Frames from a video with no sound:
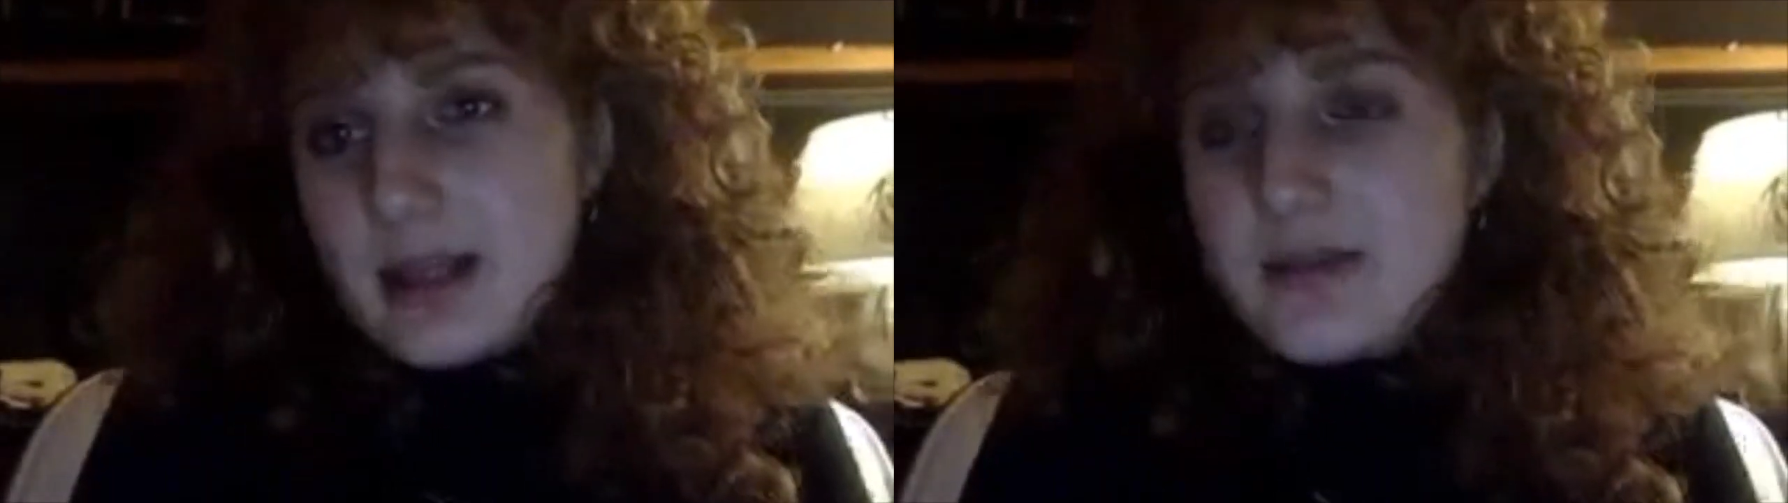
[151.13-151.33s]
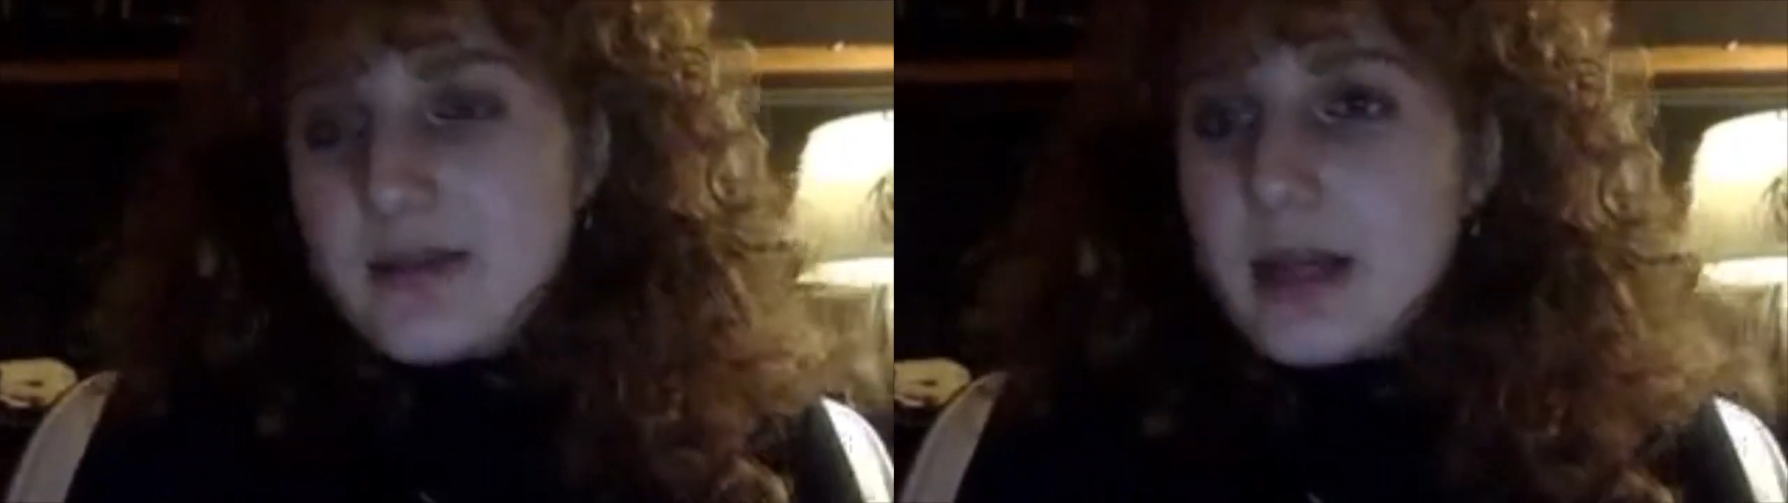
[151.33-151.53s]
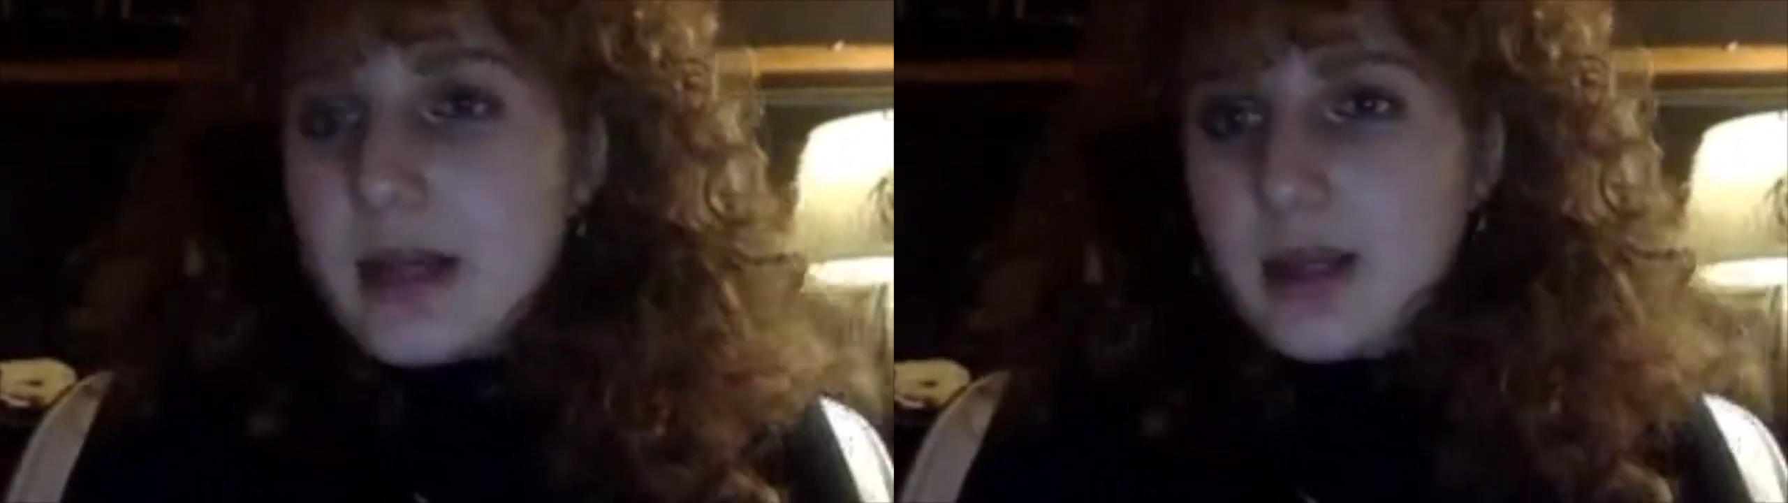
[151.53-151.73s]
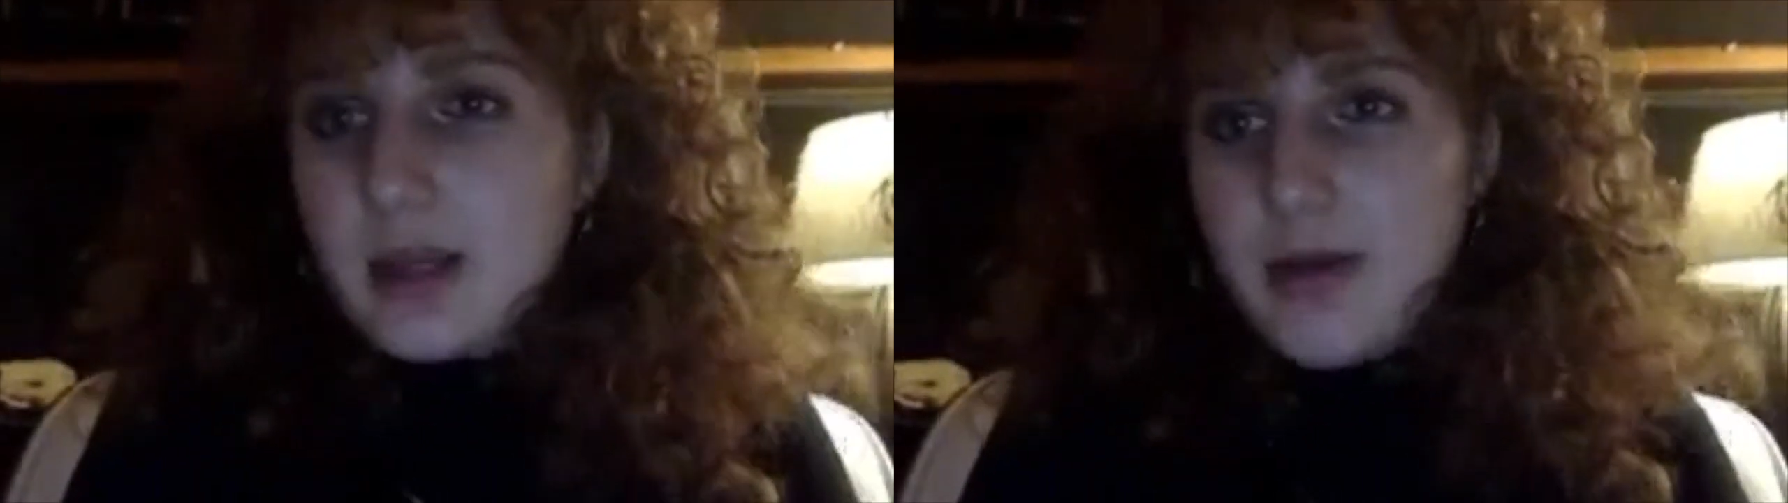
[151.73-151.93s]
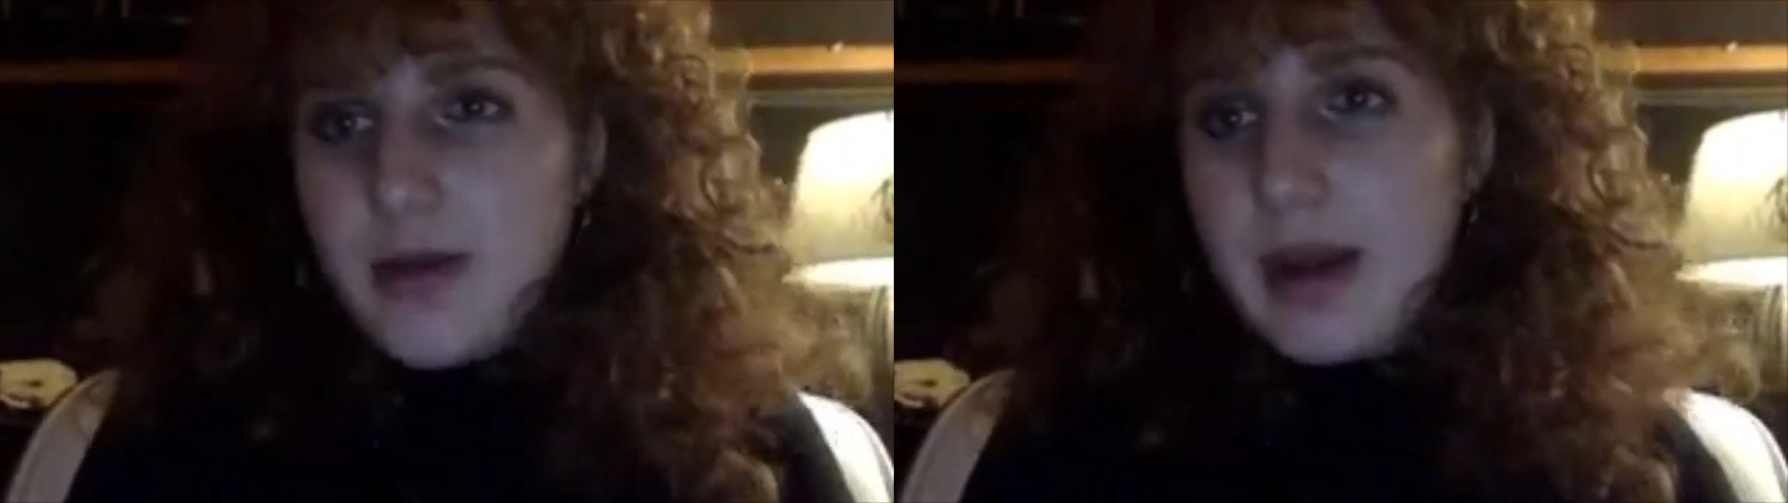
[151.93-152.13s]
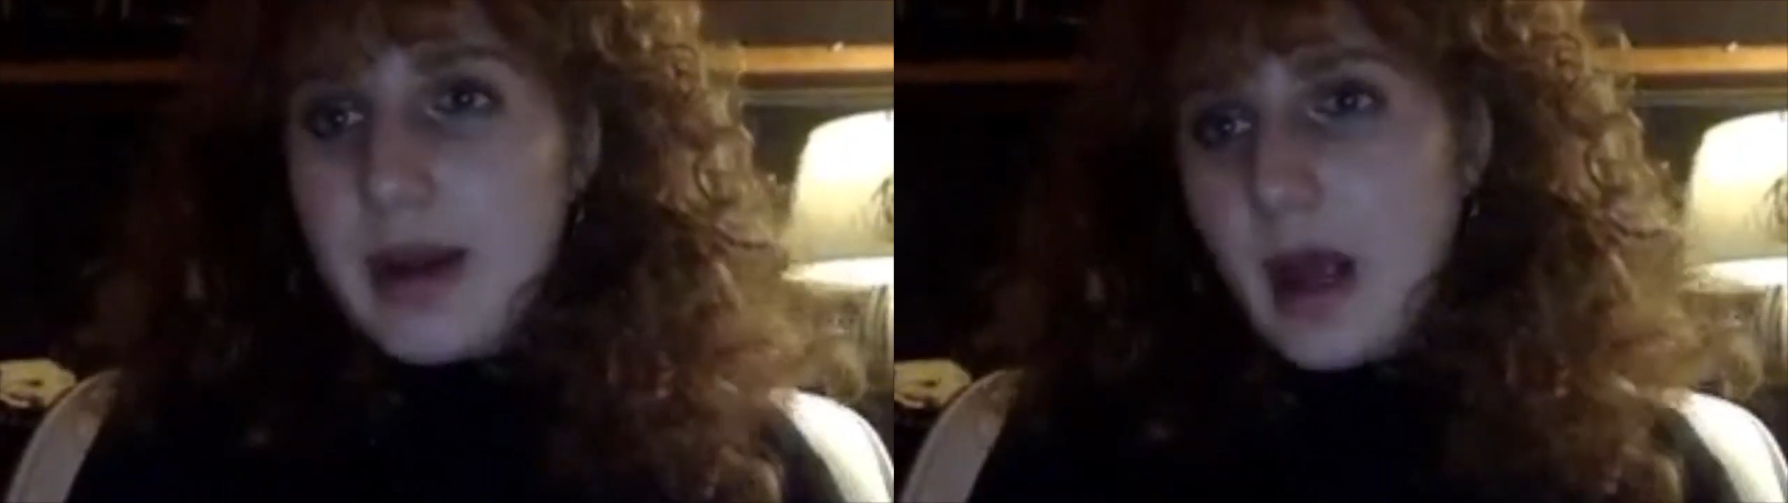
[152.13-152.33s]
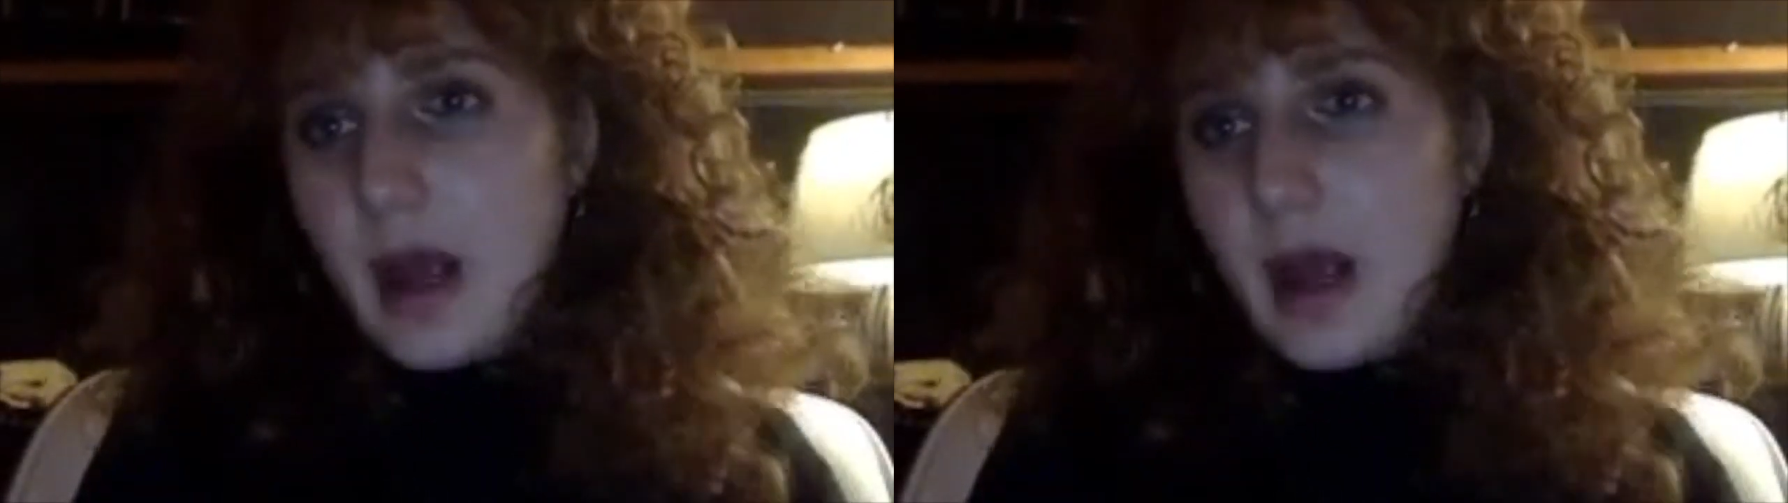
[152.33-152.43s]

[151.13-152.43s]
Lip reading: of saying like it's raining,